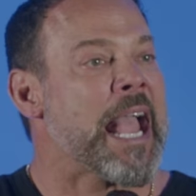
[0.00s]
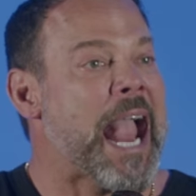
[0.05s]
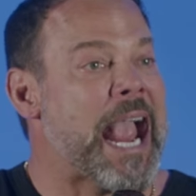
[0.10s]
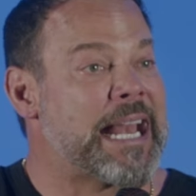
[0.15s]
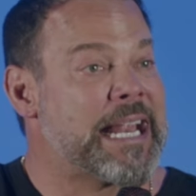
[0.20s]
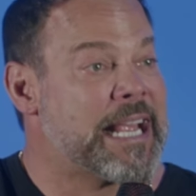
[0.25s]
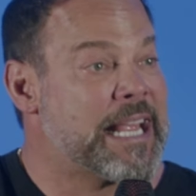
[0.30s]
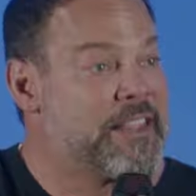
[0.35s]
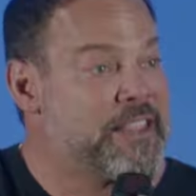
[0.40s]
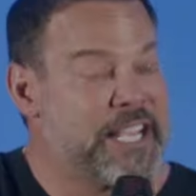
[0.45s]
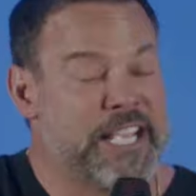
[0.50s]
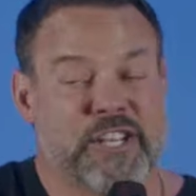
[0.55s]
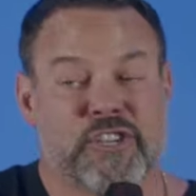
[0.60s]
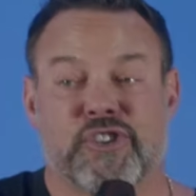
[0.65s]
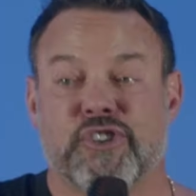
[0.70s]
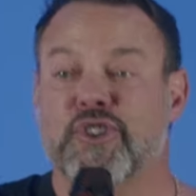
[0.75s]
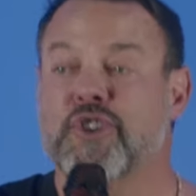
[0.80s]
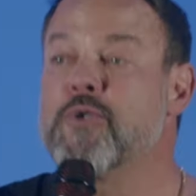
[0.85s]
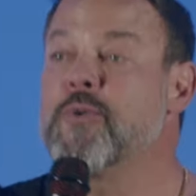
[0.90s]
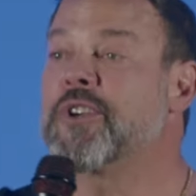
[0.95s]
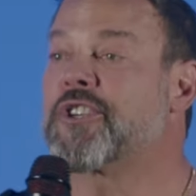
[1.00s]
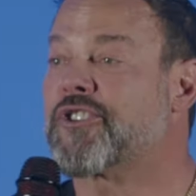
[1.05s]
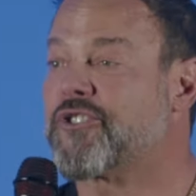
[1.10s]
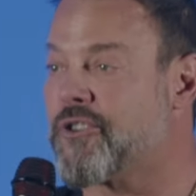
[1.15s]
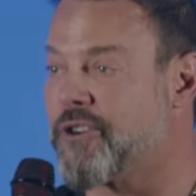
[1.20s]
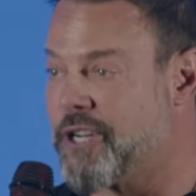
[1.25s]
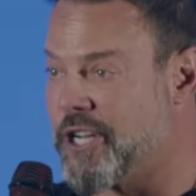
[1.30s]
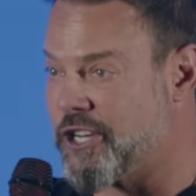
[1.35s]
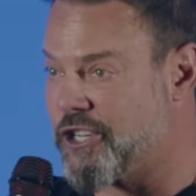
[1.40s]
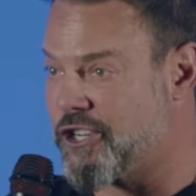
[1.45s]
And in the Jewish
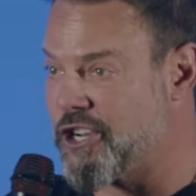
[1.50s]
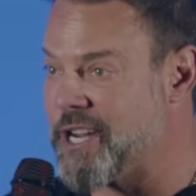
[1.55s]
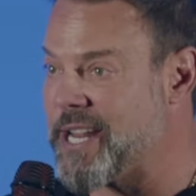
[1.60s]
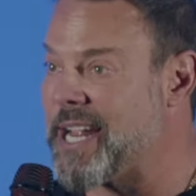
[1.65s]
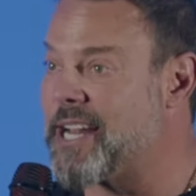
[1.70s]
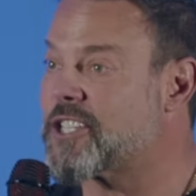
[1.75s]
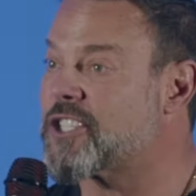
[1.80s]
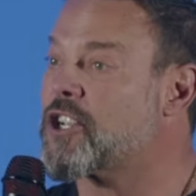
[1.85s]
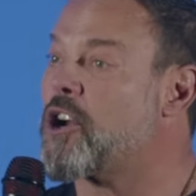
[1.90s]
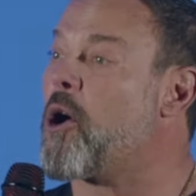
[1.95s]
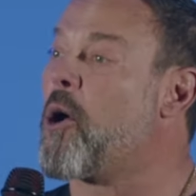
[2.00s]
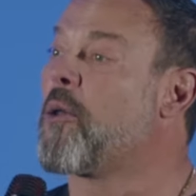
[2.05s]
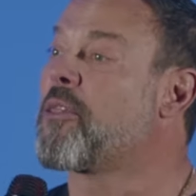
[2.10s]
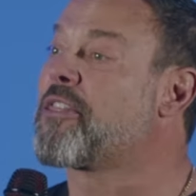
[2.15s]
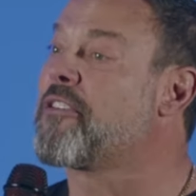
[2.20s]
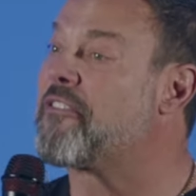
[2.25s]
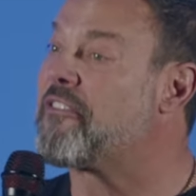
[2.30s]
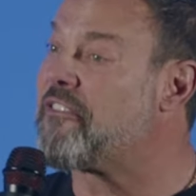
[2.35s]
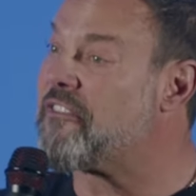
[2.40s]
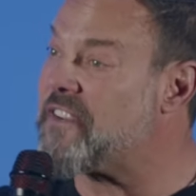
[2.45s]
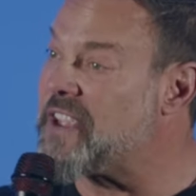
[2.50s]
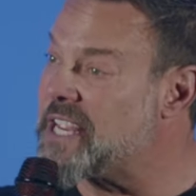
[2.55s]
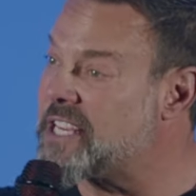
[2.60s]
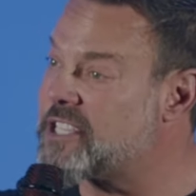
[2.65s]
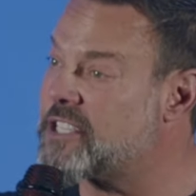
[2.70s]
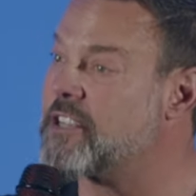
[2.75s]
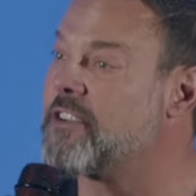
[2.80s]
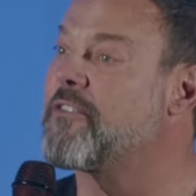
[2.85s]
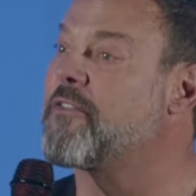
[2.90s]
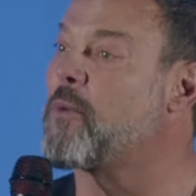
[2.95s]
tradition, it's called the
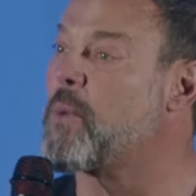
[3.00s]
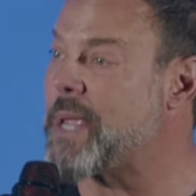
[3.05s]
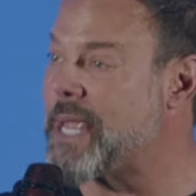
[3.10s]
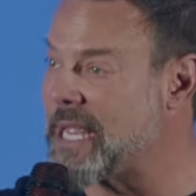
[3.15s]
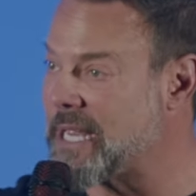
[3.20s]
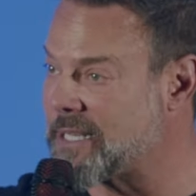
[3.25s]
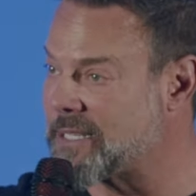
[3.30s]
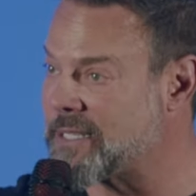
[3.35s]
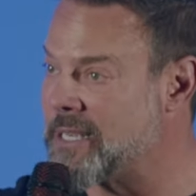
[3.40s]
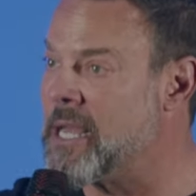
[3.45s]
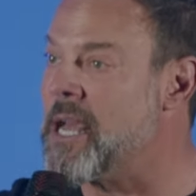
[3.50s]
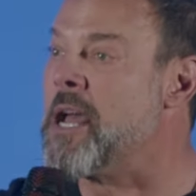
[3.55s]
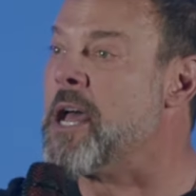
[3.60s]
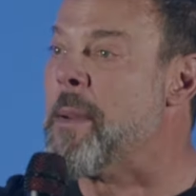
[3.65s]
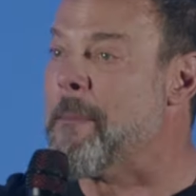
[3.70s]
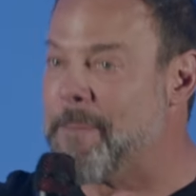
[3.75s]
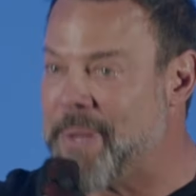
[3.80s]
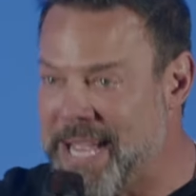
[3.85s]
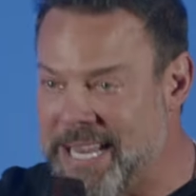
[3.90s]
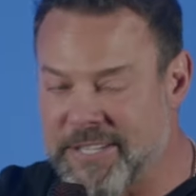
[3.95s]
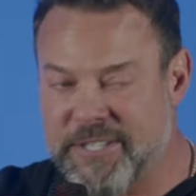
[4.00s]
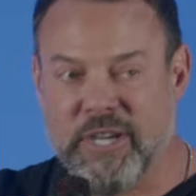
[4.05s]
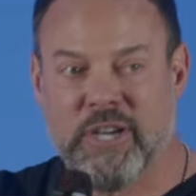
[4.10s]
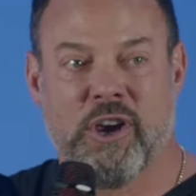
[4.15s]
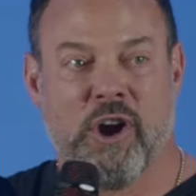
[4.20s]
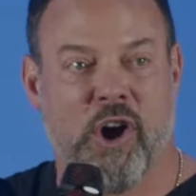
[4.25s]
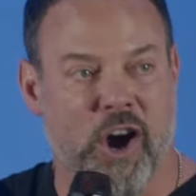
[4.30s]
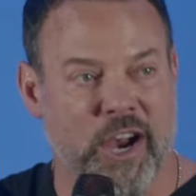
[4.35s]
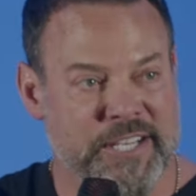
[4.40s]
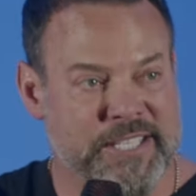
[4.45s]
Feast of Weeks.
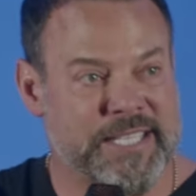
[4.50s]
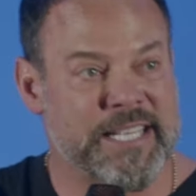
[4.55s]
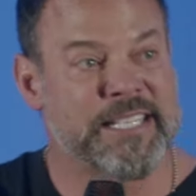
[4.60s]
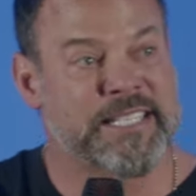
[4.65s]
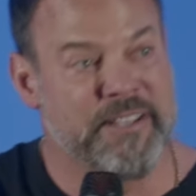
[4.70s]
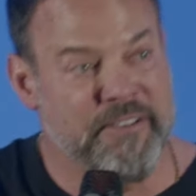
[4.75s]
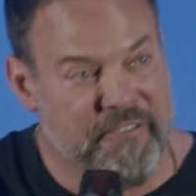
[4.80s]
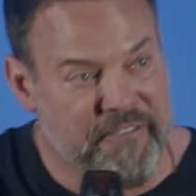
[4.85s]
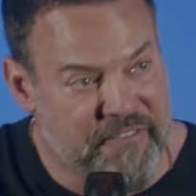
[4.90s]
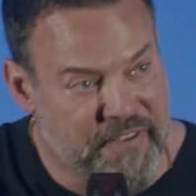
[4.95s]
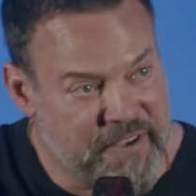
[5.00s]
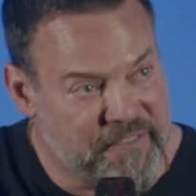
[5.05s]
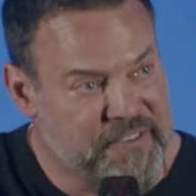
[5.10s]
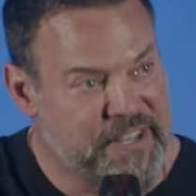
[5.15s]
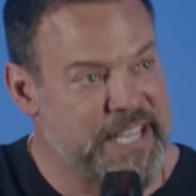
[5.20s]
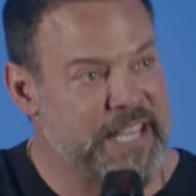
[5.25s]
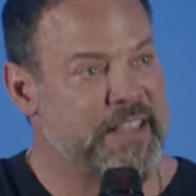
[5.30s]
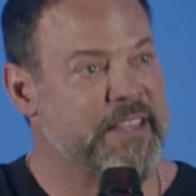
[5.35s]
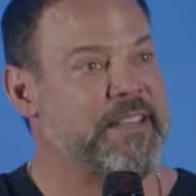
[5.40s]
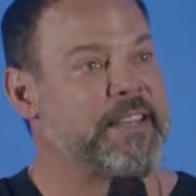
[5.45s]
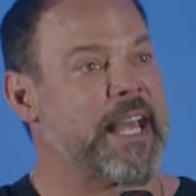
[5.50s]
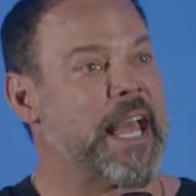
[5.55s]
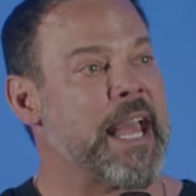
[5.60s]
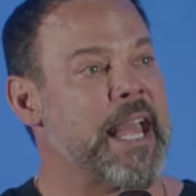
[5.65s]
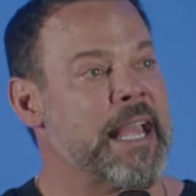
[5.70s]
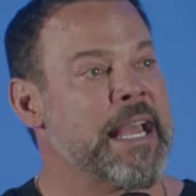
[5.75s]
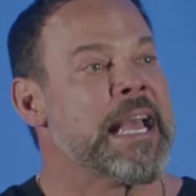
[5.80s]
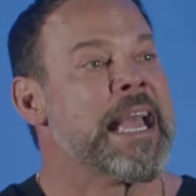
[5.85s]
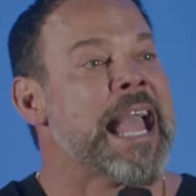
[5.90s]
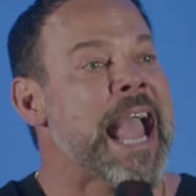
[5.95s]
Pentecost is the 50th
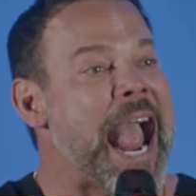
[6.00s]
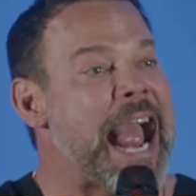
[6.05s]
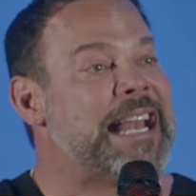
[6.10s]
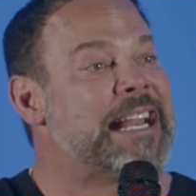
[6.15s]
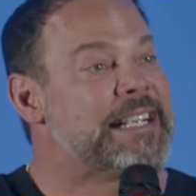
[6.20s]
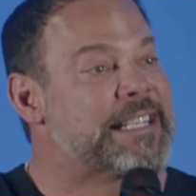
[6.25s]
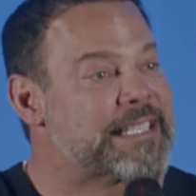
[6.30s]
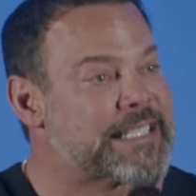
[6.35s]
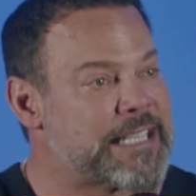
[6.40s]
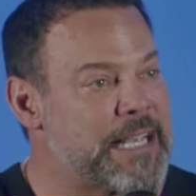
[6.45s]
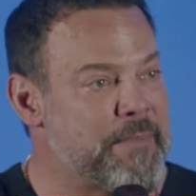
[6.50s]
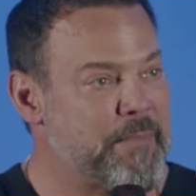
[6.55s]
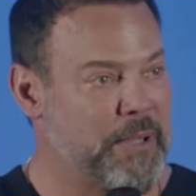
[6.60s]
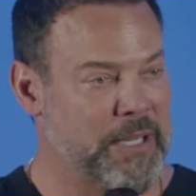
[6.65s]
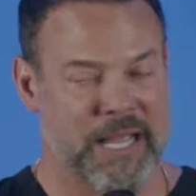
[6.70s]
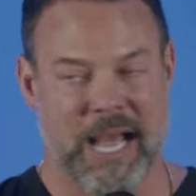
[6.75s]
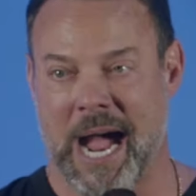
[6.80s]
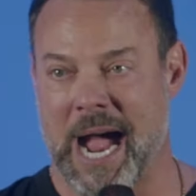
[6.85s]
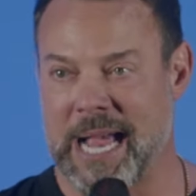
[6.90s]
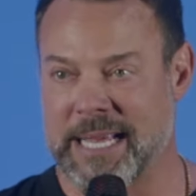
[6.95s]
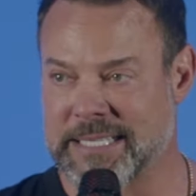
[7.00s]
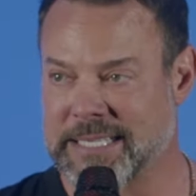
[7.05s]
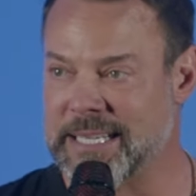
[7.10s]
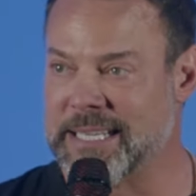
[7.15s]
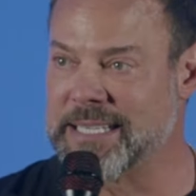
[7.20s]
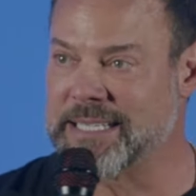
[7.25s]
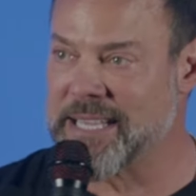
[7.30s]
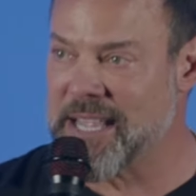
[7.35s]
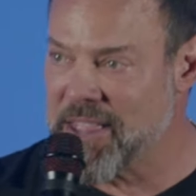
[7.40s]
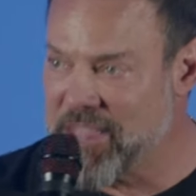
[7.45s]
day, and it
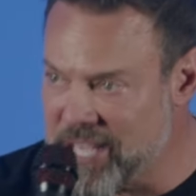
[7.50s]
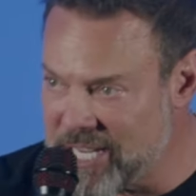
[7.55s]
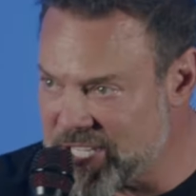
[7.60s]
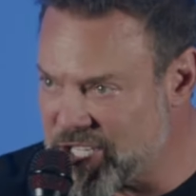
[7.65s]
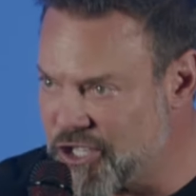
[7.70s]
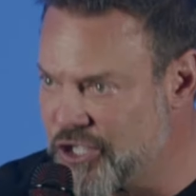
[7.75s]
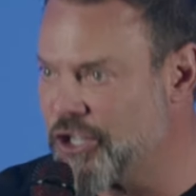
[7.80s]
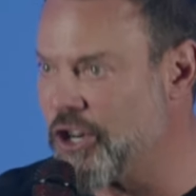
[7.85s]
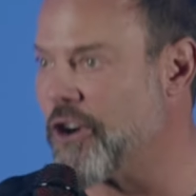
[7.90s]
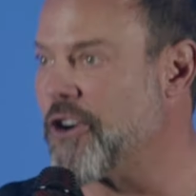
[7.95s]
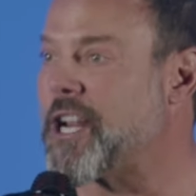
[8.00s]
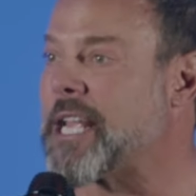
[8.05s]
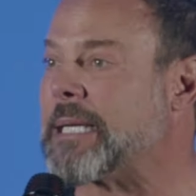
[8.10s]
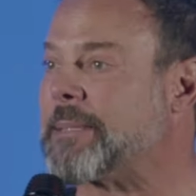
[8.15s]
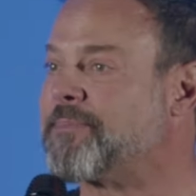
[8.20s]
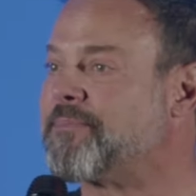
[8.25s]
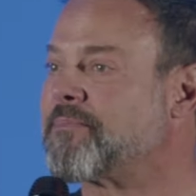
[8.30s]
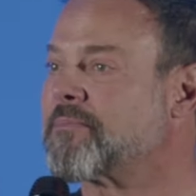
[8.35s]
symbolizes this journey.